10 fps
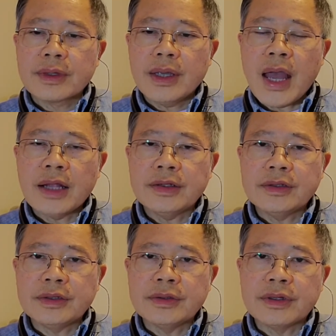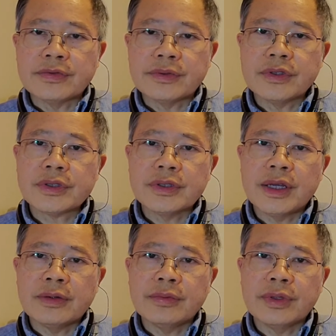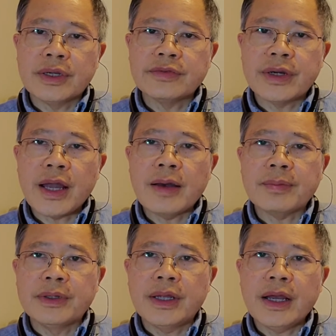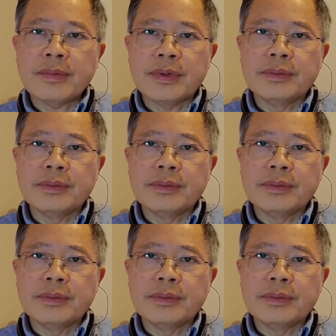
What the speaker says: attitude of just let whatever happen happen,